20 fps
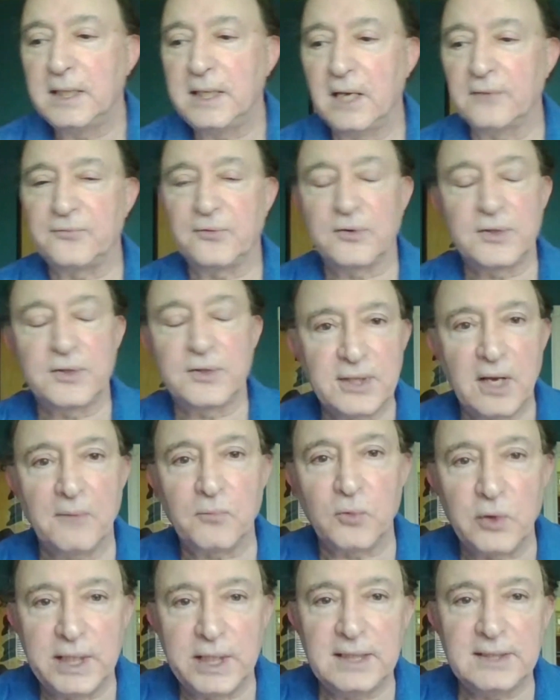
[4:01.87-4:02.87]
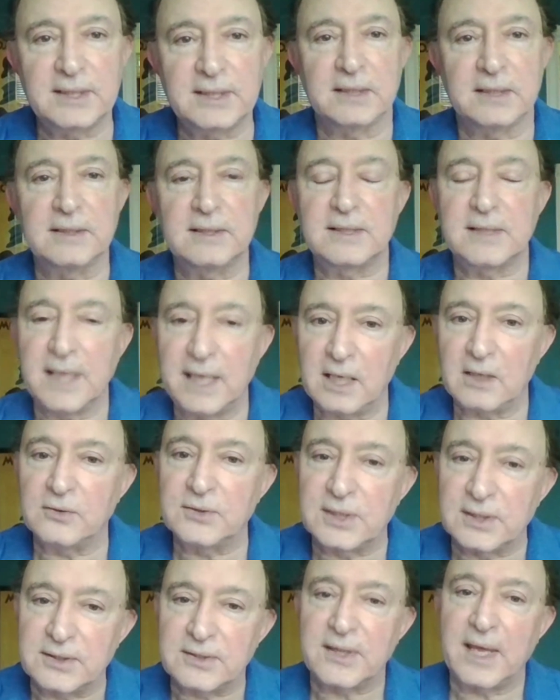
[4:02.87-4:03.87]
Yet for some reason,
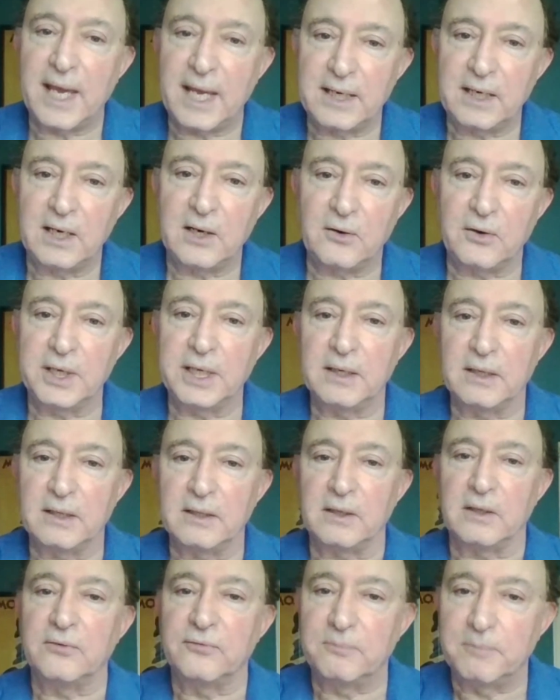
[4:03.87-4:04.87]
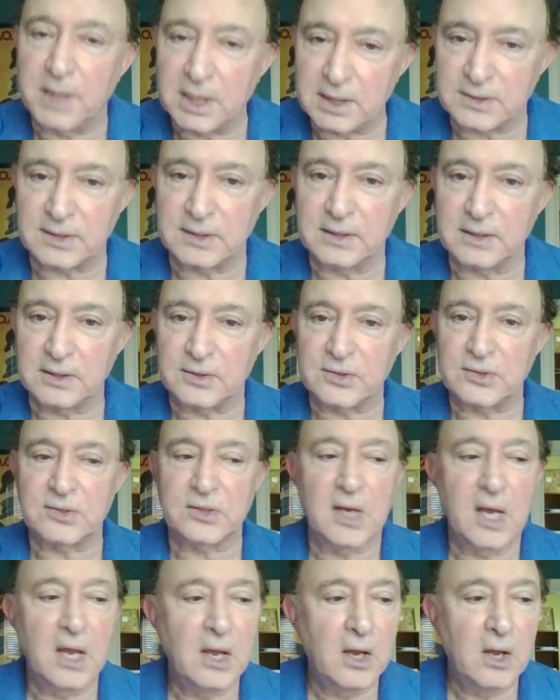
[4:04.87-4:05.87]
sales is that area of
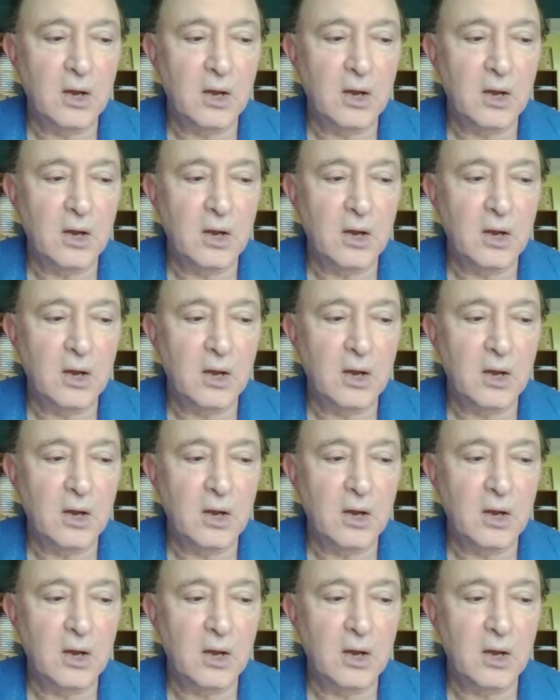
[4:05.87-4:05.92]
business